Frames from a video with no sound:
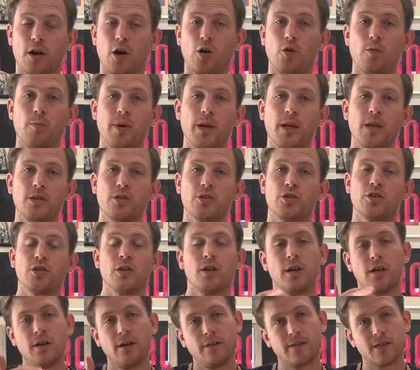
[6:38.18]
a whole peach,
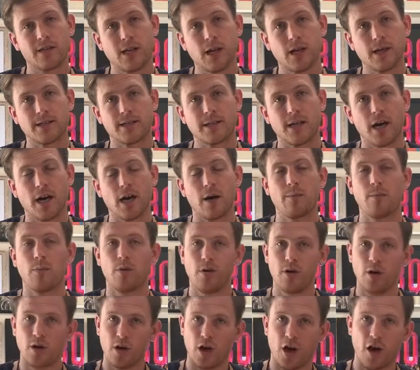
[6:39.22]
sliced it up,
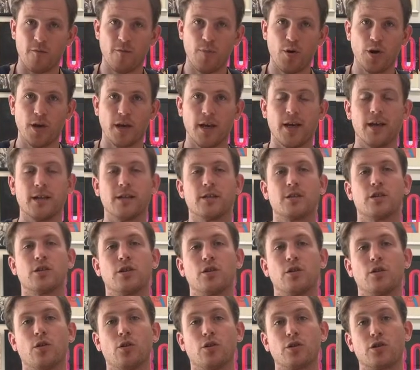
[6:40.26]
put it
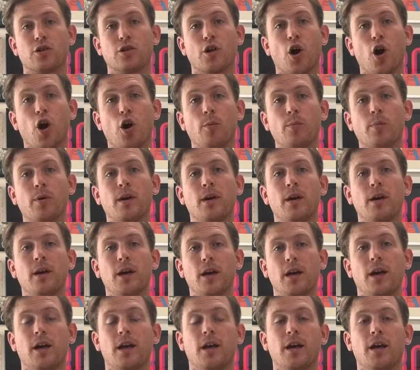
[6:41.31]
onto the hob
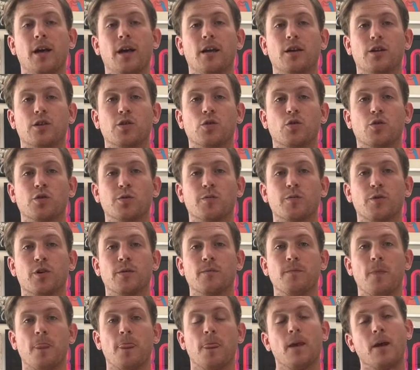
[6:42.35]
in a
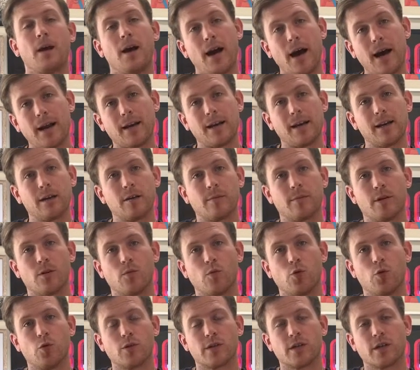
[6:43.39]
saucepan, add a little bit of
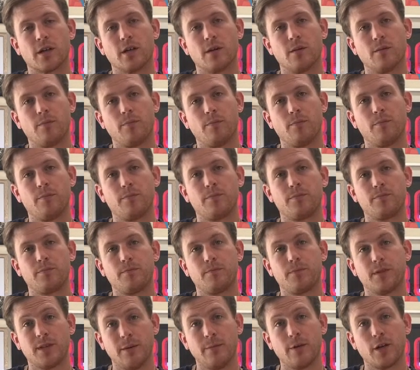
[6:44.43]
water,
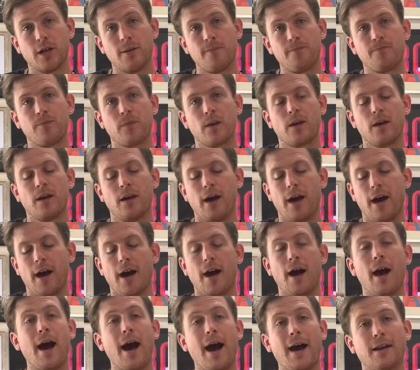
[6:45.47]
simmered it,
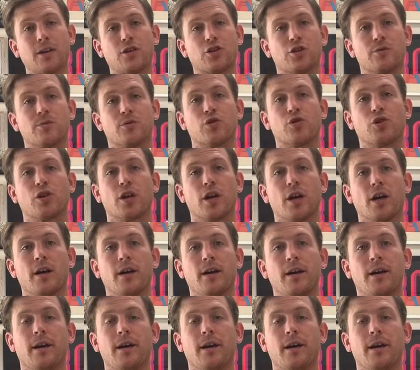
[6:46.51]
added some sugar,